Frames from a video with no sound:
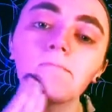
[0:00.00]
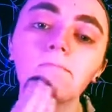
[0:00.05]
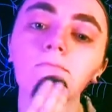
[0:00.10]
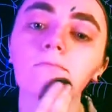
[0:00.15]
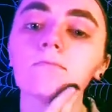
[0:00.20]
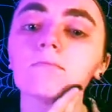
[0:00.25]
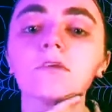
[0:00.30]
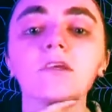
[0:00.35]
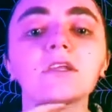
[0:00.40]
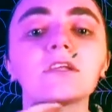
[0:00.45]

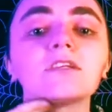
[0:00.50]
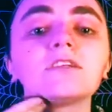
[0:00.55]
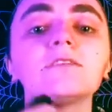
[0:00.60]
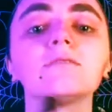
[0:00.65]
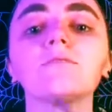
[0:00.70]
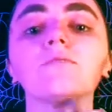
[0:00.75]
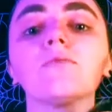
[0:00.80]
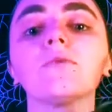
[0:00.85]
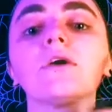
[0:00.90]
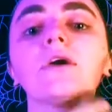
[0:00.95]
Just
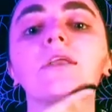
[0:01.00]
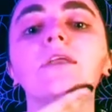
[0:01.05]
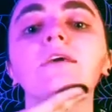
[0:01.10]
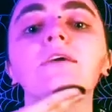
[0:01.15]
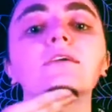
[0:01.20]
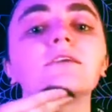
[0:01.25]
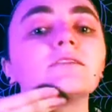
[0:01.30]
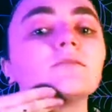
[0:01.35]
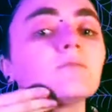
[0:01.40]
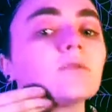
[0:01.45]
spread it
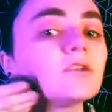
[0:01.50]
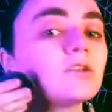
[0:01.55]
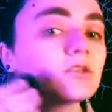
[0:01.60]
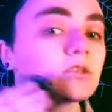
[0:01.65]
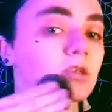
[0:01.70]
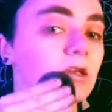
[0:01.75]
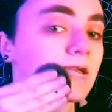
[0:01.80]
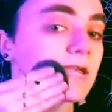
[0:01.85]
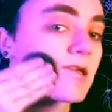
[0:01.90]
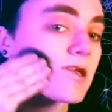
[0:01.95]
as much as
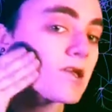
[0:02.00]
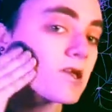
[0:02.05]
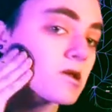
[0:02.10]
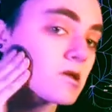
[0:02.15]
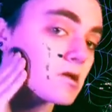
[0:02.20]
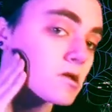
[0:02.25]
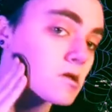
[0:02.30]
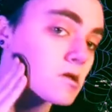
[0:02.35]
I can.